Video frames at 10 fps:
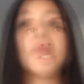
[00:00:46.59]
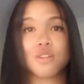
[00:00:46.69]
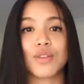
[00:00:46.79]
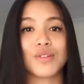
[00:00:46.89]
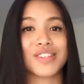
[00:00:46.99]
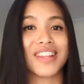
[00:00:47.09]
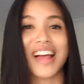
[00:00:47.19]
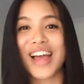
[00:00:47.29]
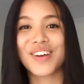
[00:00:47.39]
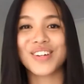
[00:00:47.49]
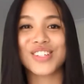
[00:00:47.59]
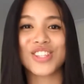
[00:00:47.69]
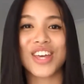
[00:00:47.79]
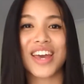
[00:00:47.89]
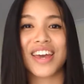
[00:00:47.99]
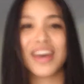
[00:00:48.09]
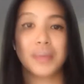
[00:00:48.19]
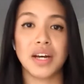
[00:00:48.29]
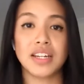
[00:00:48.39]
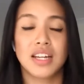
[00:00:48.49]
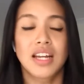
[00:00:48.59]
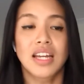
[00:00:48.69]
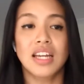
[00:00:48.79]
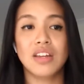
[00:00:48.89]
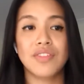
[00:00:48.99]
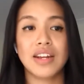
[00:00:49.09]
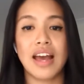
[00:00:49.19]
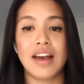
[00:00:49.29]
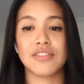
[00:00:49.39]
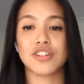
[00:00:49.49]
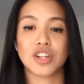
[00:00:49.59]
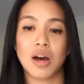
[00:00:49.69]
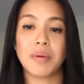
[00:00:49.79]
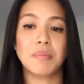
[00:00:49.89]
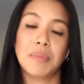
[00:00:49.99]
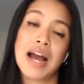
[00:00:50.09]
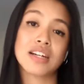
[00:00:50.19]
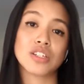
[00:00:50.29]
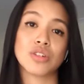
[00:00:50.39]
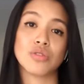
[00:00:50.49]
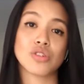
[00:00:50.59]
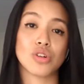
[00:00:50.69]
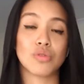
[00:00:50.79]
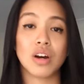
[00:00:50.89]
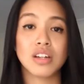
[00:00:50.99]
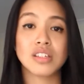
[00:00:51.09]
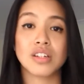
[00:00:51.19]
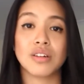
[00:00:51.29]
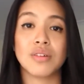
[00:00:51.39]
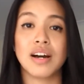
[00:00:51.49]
Also, there was the language thing, but even after coming back to Toronto,